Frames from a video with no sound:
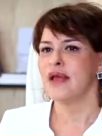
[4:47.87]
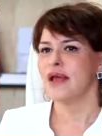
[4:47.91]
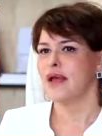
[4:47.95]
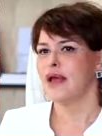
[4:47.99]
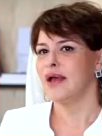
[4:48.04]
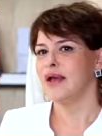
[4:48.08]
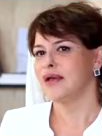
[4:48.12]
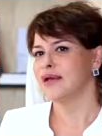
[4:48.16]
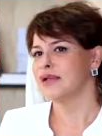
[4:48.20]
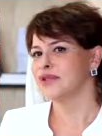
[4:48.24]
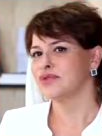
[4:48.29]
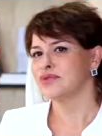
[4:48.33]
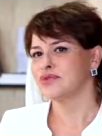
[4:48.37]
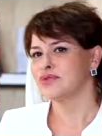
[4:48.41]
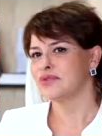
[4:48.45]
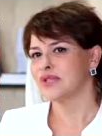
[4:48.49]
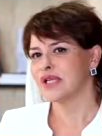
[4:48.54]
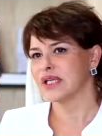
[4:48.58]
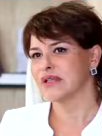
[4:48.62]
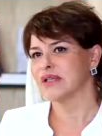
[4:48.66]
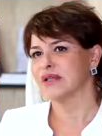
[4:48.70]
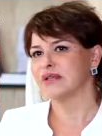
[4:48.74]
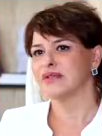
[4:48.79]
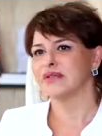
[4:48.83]
And
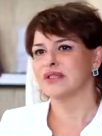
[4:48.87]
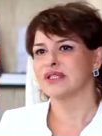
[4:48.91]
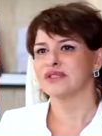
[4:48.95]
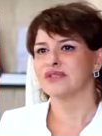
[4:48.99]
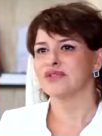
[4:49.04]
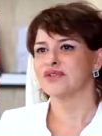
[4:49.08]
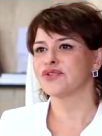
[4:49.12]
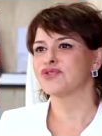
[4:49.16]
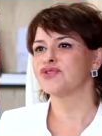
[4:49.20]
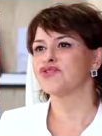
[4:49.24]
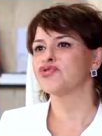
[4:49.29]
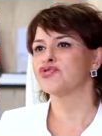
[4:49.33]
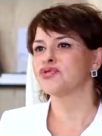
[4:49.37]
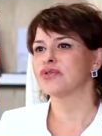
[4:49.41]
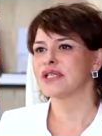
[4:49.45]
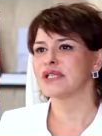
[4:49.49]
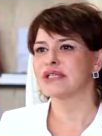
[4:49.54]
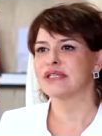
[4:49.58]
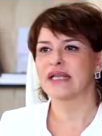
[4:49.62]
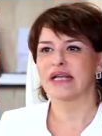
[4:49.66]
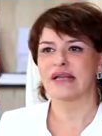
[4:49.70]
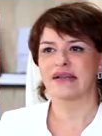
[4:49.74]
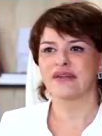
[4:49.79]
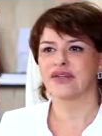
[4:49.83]
together in the
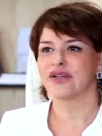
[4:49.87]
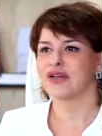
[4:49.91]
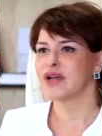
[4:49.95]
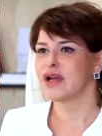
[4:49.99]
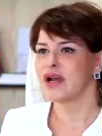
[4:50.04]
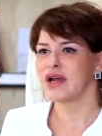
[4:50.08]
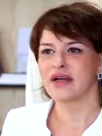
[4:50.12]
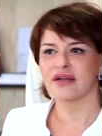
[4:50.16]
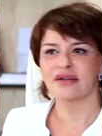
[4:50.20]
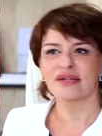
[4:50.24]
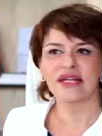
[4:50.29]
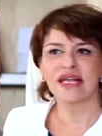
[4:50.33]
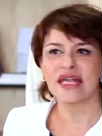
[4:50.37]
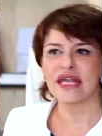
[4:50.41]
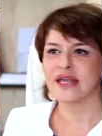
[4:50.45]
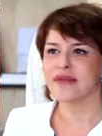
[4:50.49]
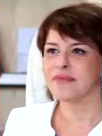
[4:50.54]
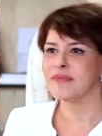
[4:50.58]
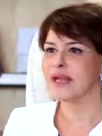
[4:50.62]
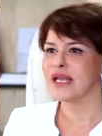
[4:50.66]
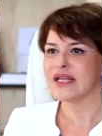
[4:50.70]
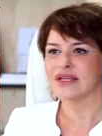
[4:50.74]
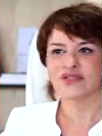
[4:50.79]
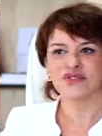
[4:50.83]
street, and the car came
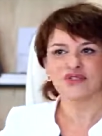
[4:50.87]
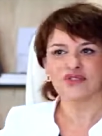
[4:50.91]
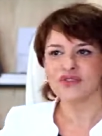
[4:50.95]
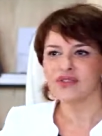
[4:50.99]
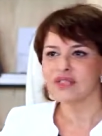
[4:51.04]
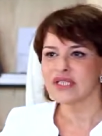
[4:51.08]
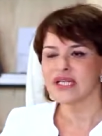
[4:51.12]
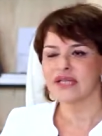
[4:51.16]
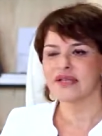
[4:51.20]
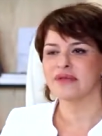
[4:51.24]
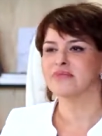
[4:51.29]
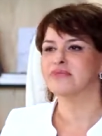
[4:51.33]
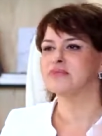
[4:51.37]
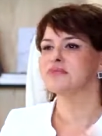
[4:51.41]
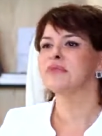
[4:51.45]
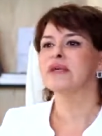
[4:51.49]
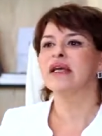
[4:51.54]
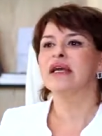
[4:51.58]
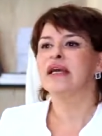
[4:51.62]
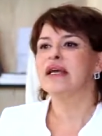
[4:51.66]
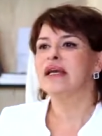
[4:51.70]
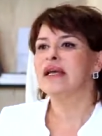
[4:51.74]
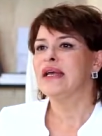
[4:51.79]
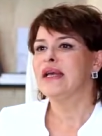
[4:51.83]
and took him,
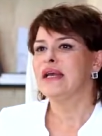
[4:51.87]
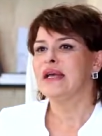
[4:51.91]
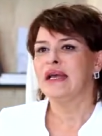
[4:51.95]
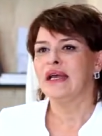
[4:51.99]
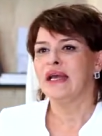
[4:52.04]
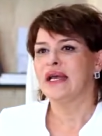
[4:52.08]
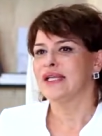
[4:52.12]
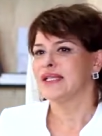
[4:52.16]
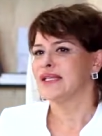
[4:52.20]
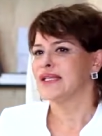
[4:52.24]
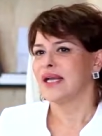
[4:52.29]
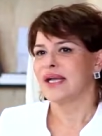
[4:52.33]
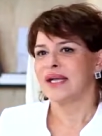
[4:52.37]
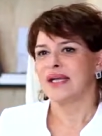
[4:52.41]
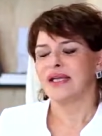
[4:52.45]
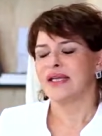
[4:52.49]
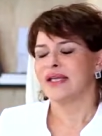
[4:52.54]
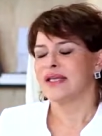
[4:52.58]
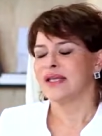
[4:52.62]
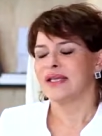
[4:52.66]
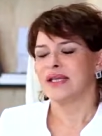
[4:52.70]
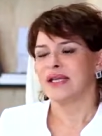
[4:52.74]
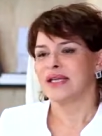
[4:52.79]
and I